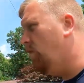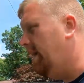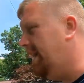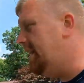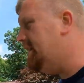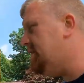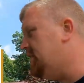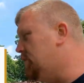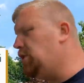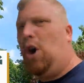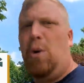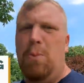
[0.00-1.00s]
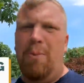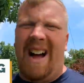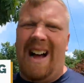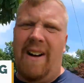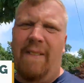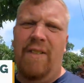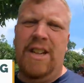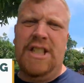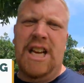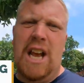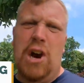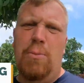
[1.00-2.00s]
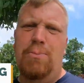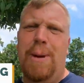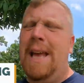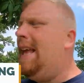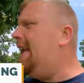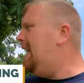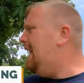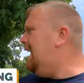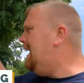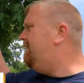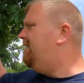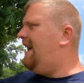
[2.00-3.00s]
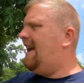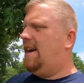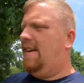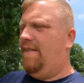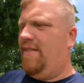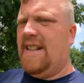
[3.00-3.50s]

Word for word: What is the Jobe valve? The J-O-B-E valve.